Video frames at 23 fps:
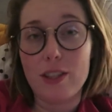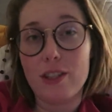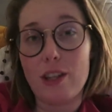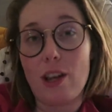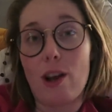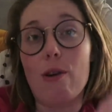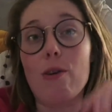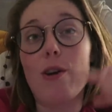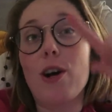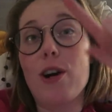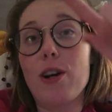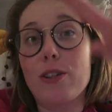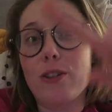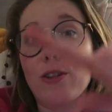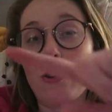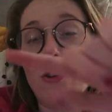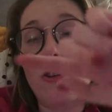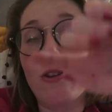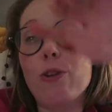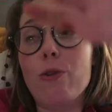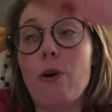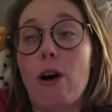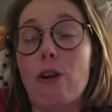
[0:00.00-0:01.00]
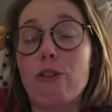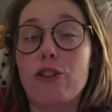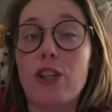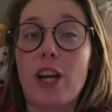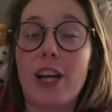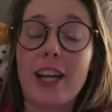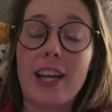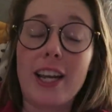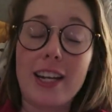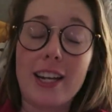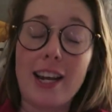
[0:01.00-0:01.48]
So toodaloo, I'll
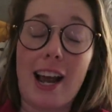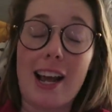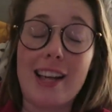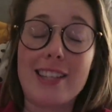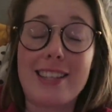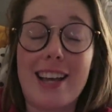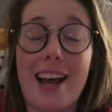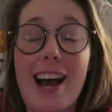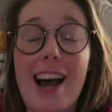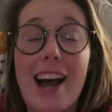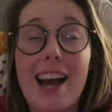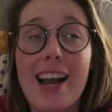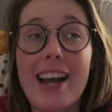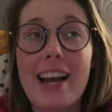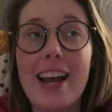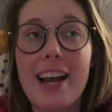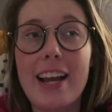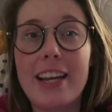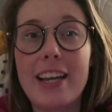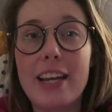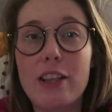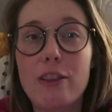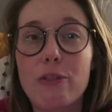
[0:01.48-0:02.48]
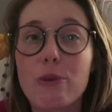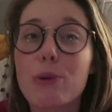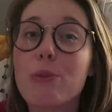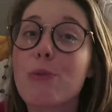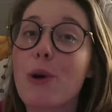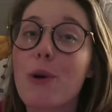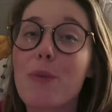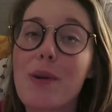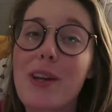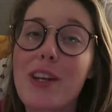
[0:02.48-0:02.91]
check in as I get through more